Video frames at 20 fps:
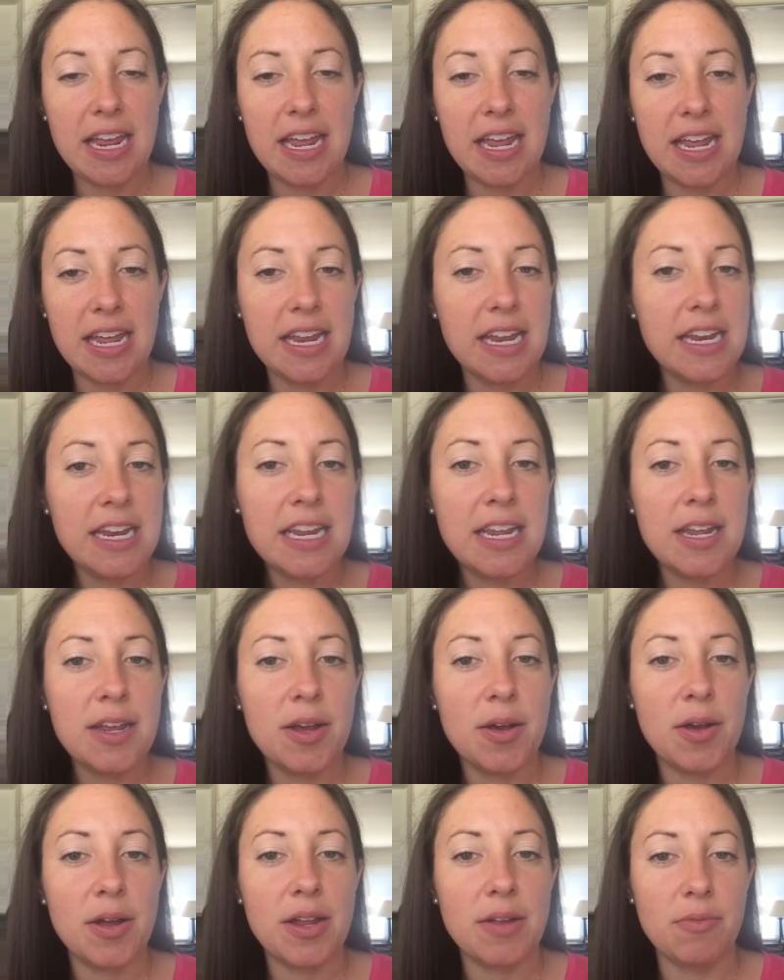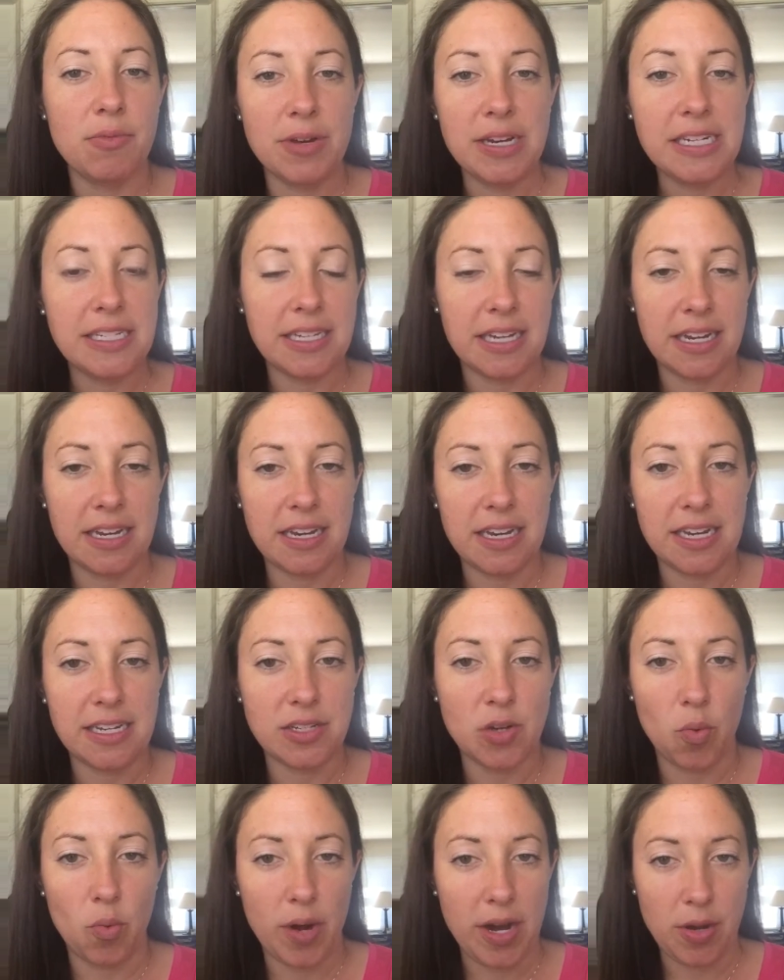Any reason
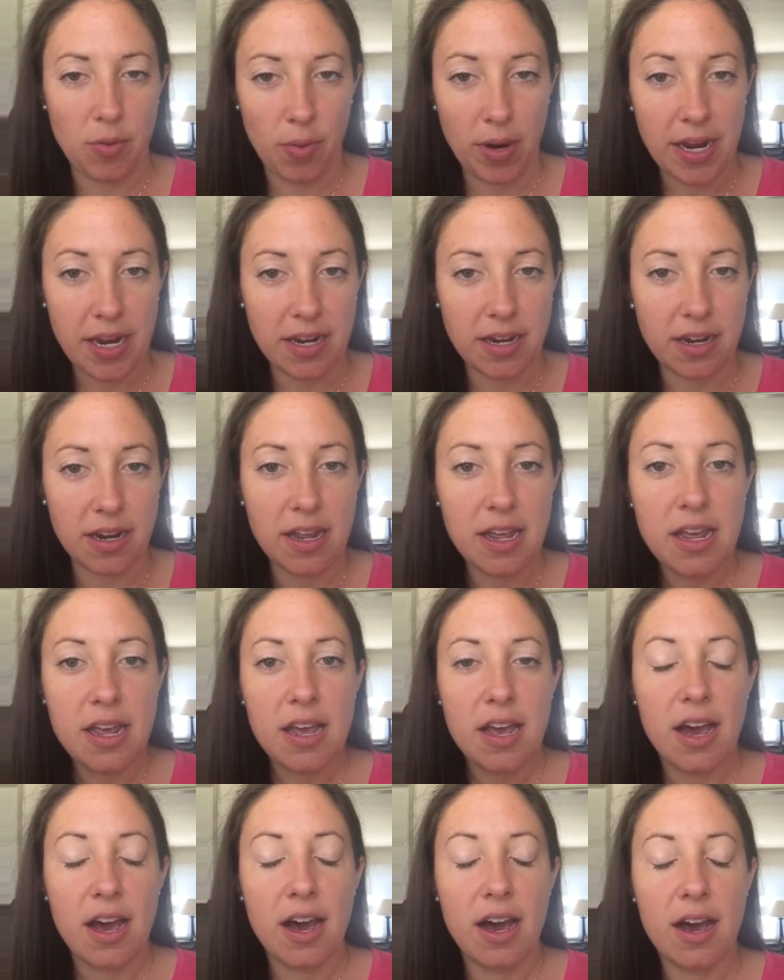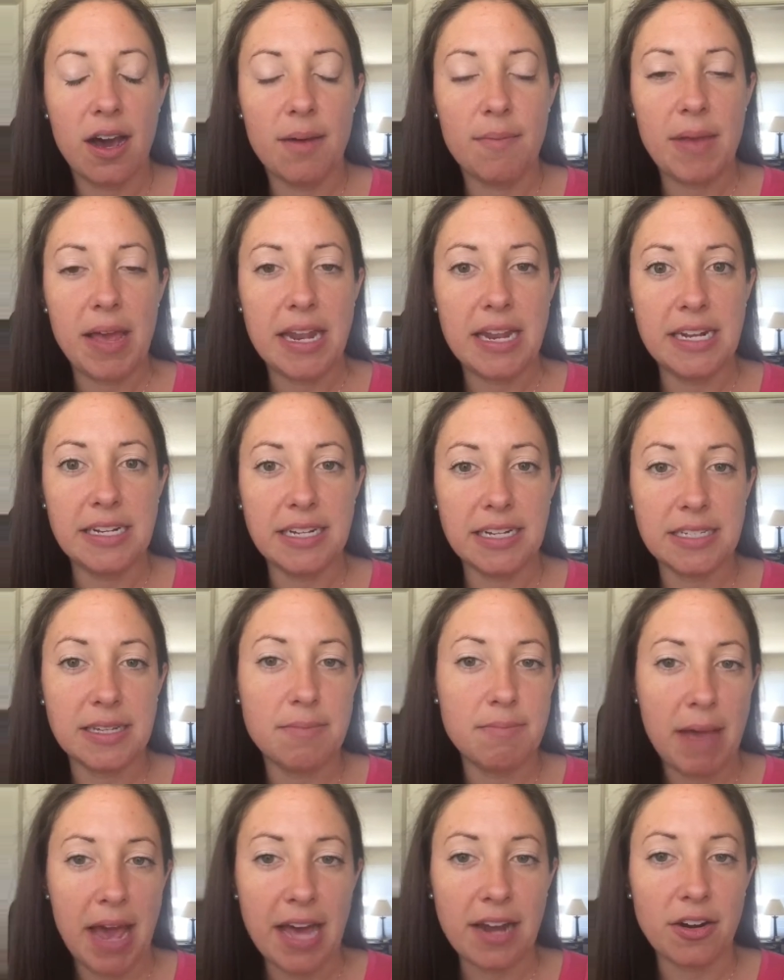is a win-win. And it
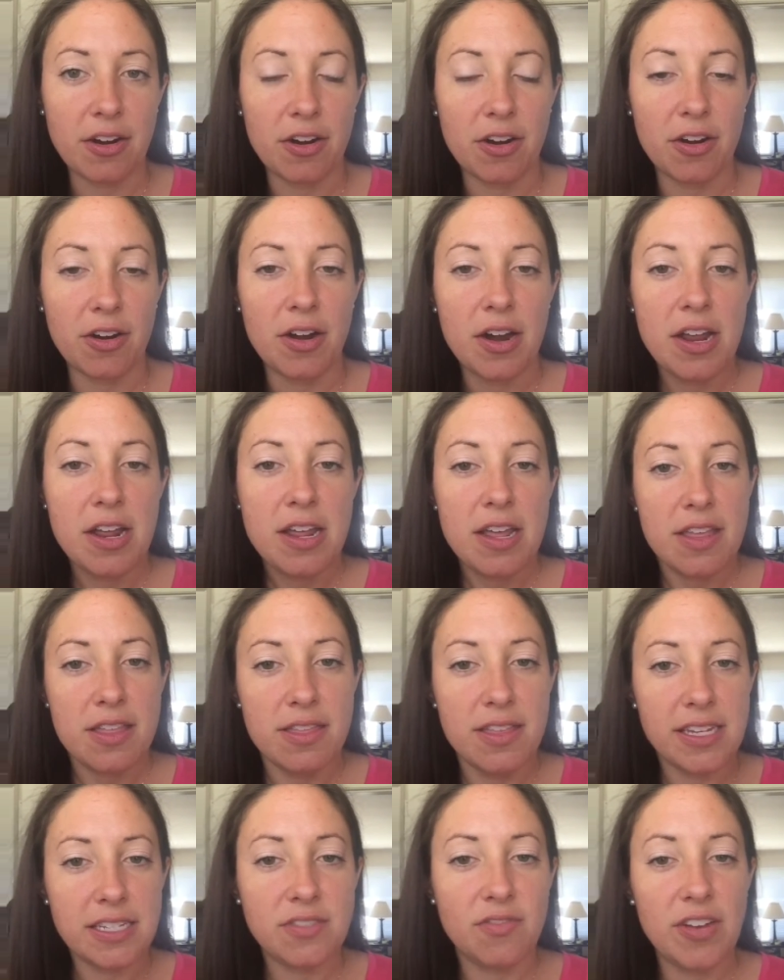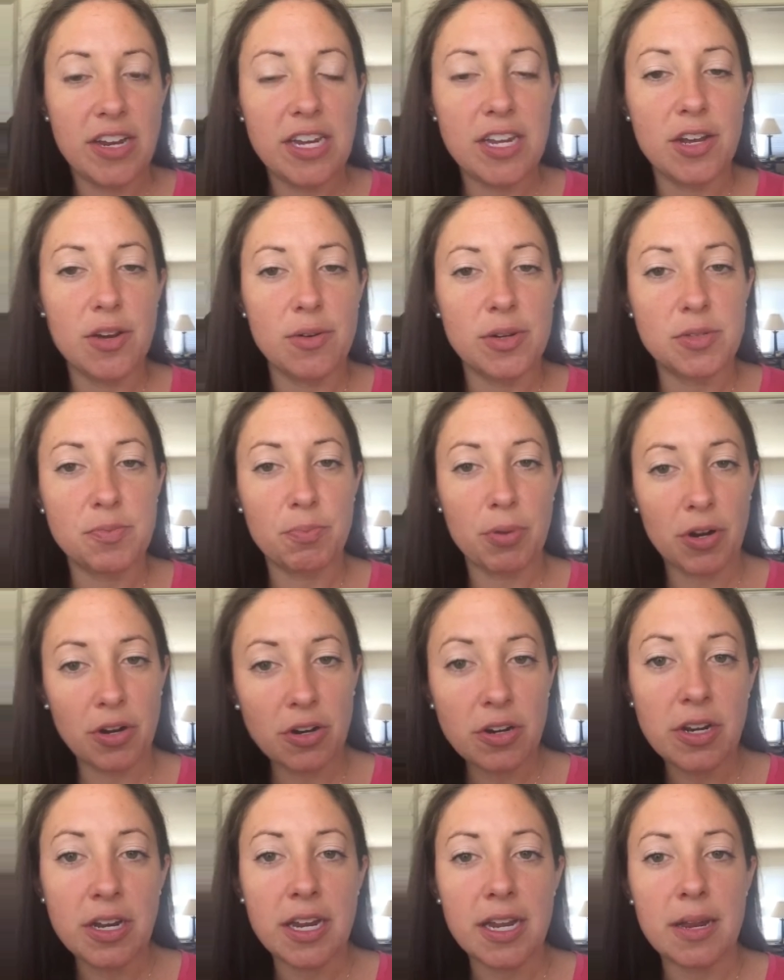doesn't matter. This video is
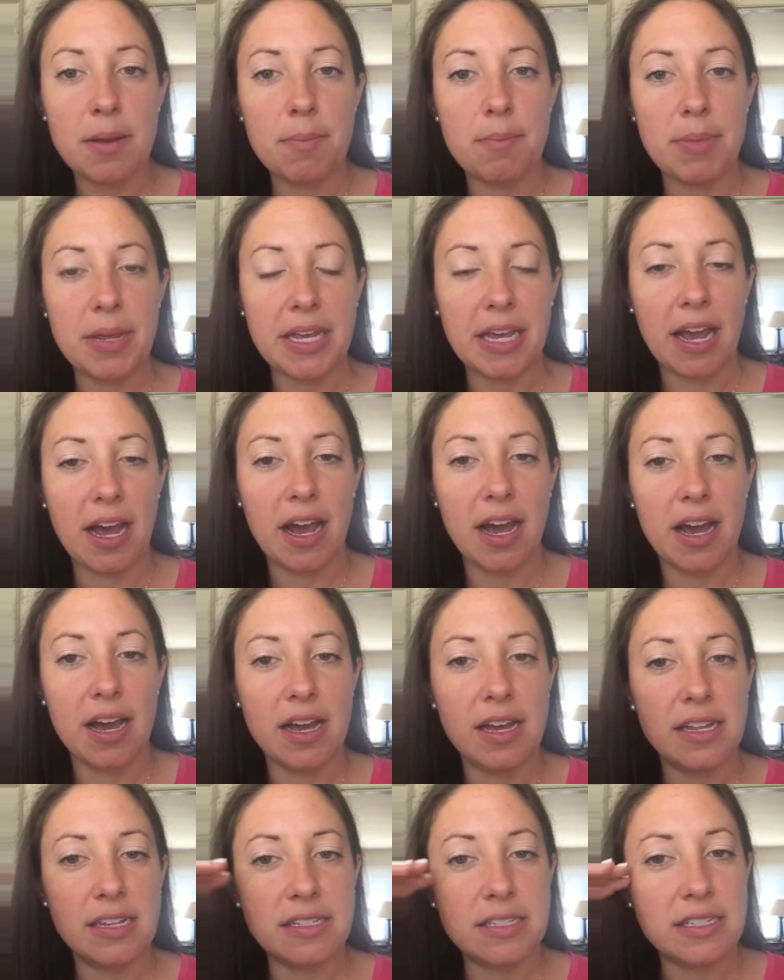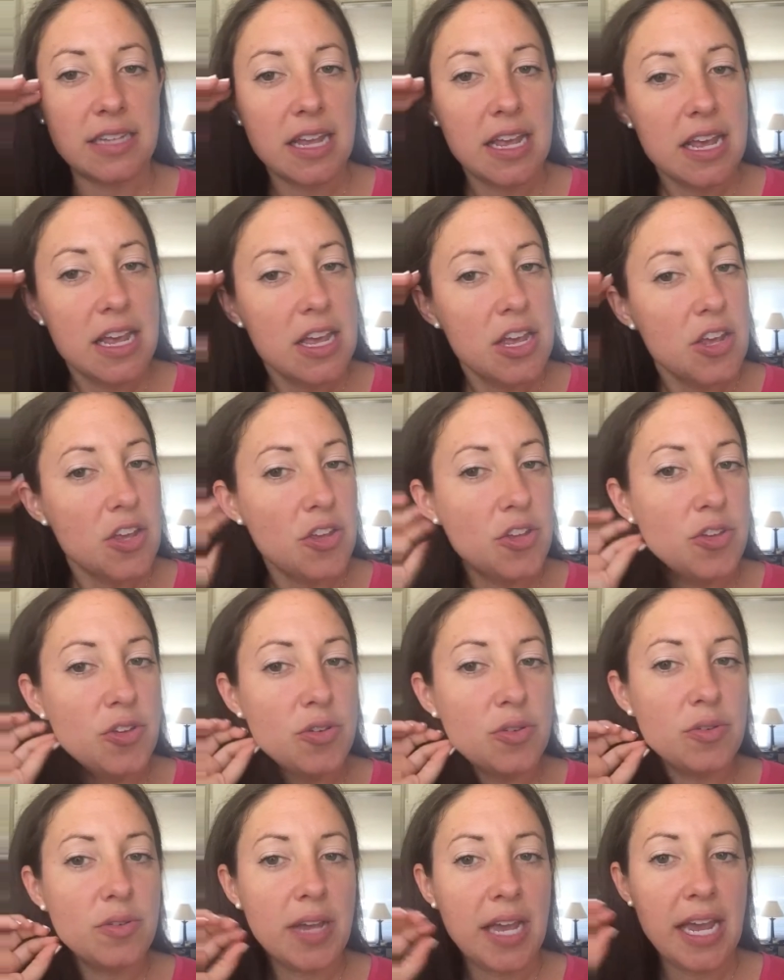pertinent because
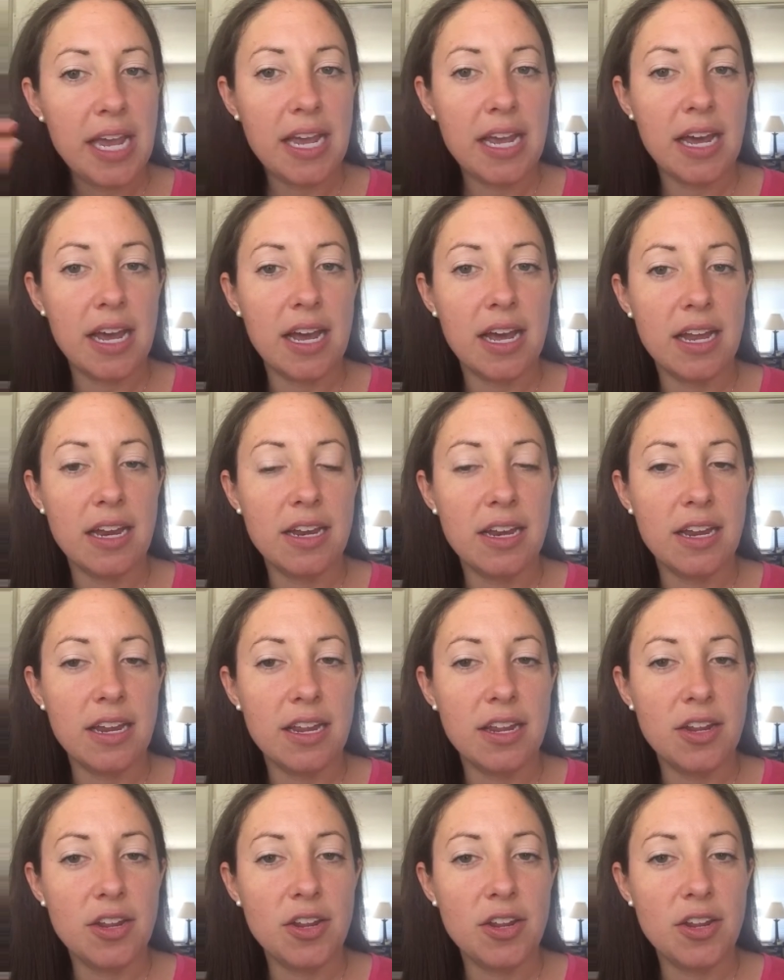you don't